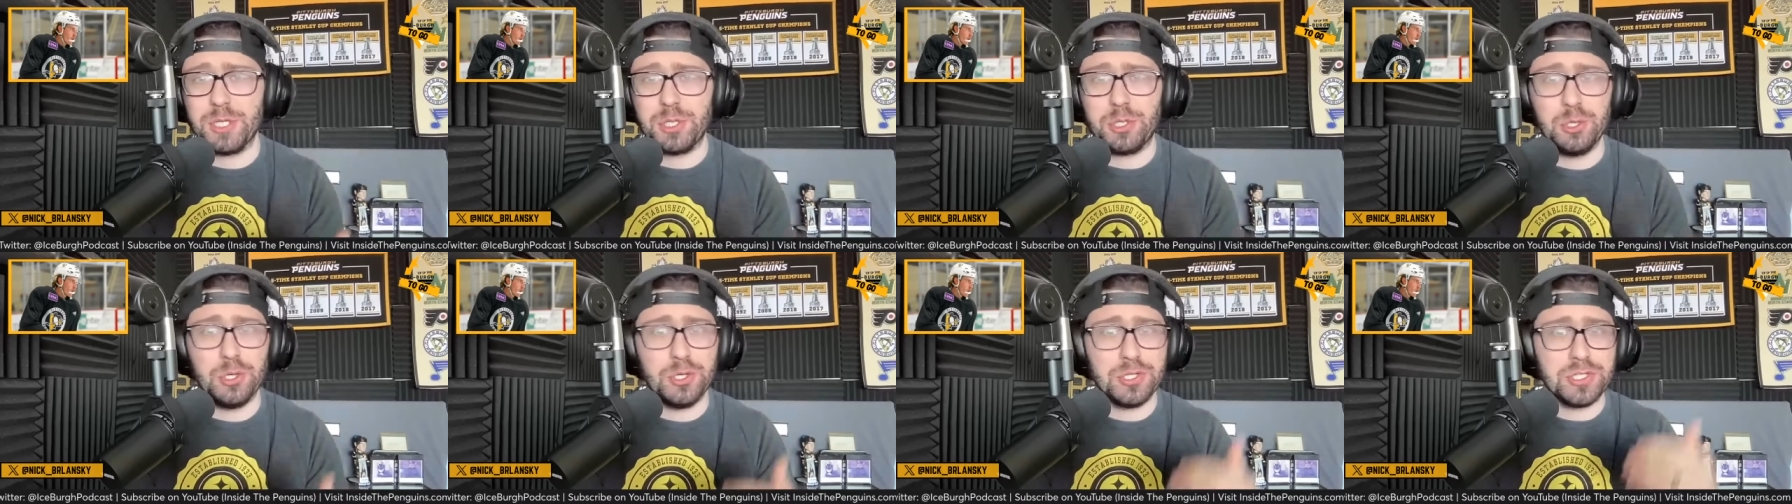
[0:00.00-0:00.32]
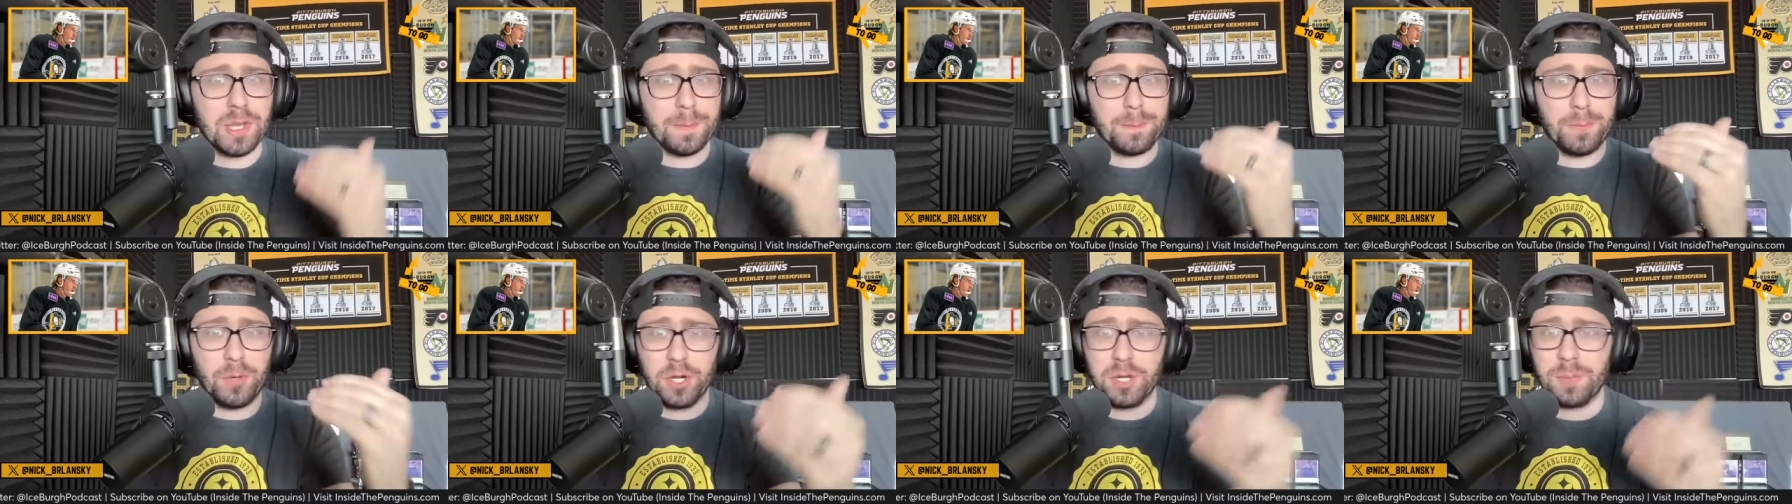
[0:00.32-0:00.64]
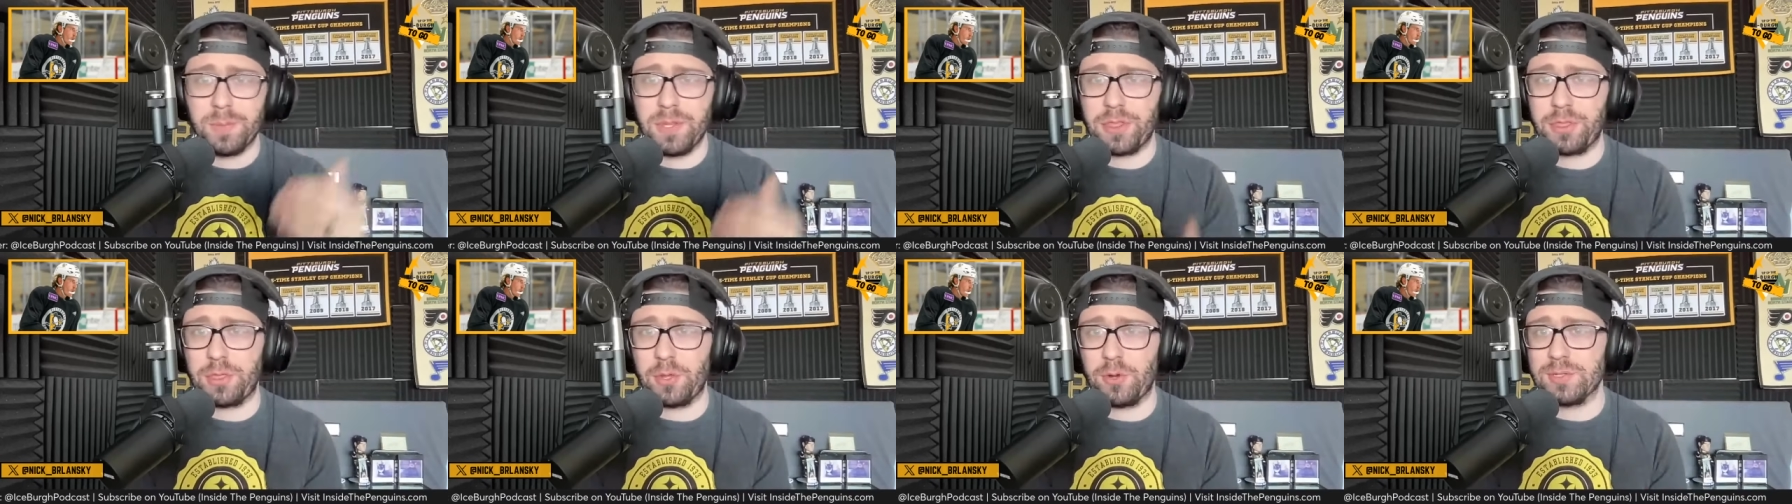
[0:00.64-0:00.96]
good, you put him
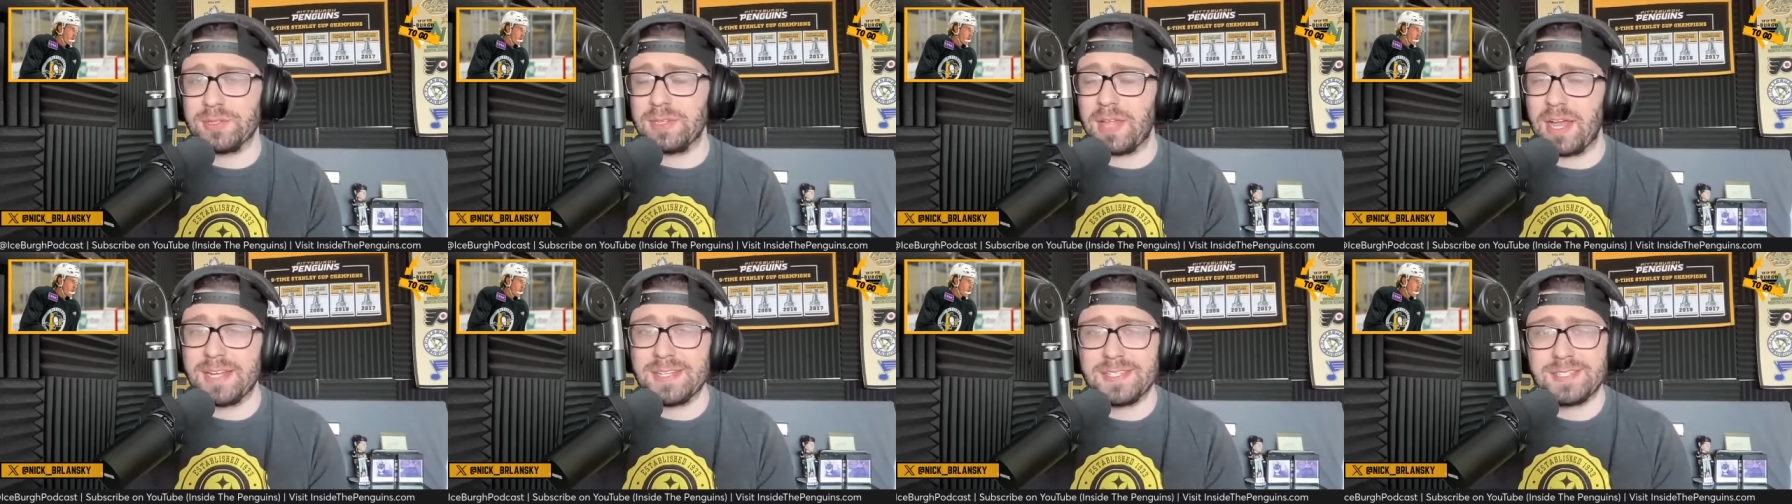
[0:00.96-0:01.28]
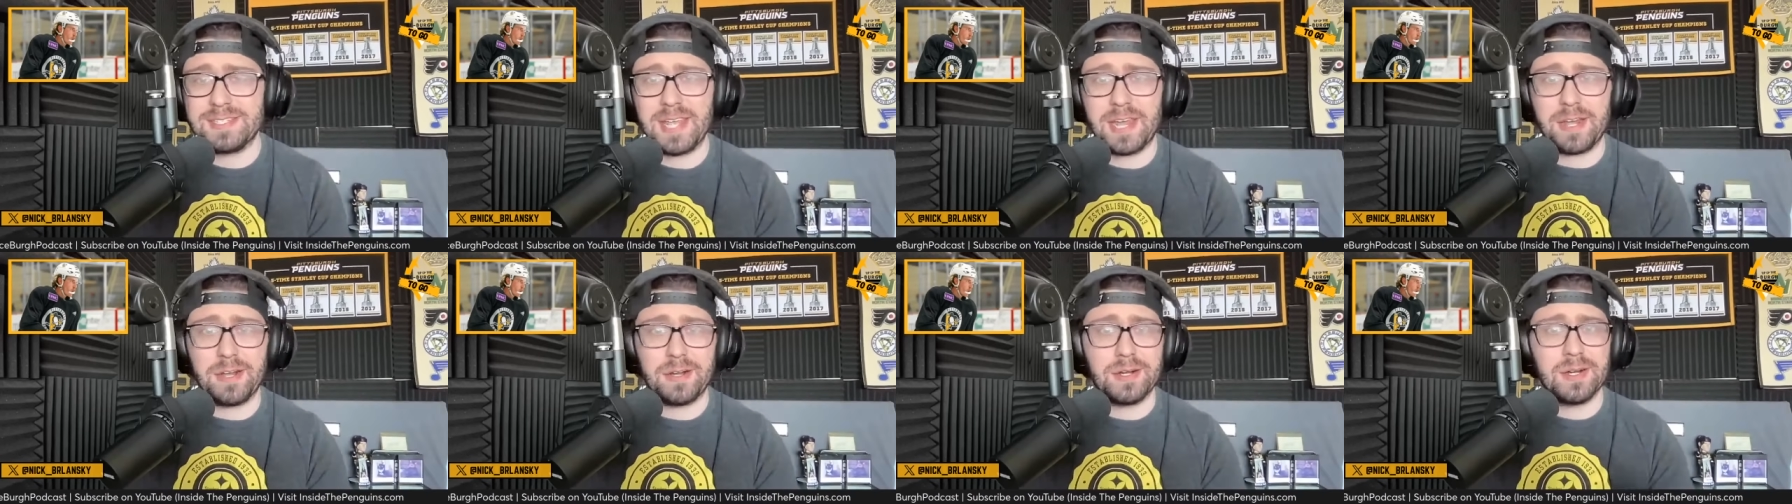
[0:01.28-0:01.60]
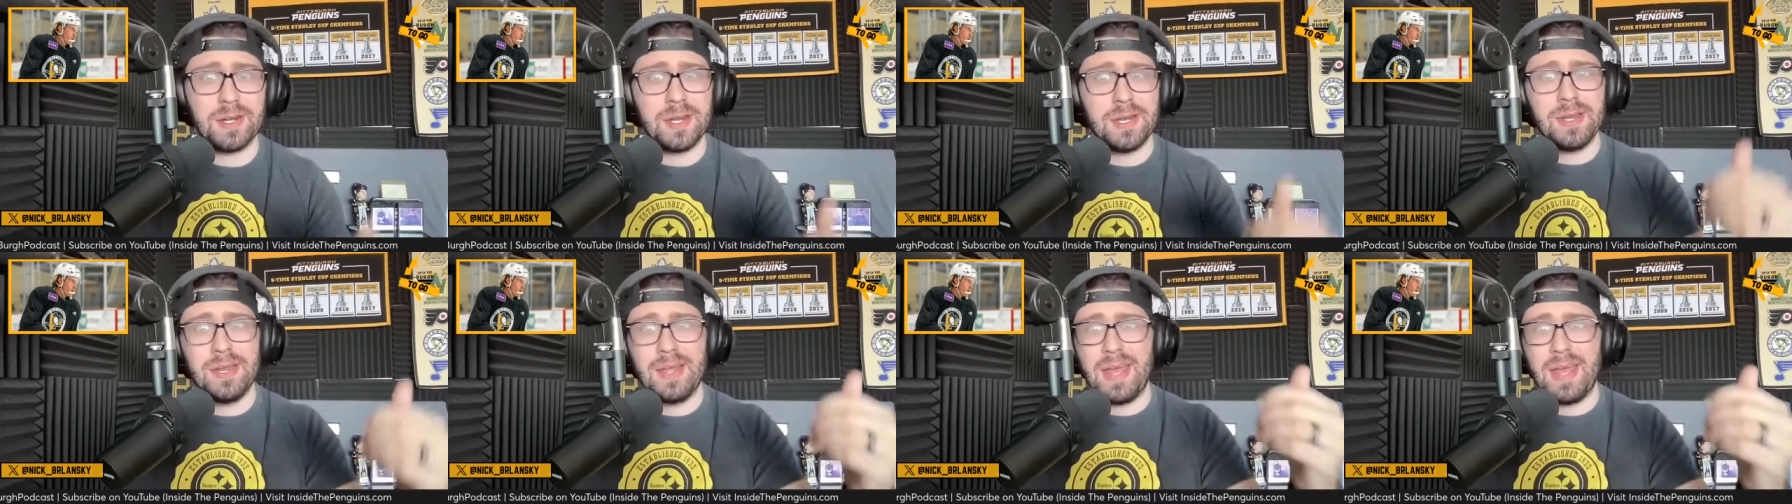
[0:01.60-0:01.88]
at third line center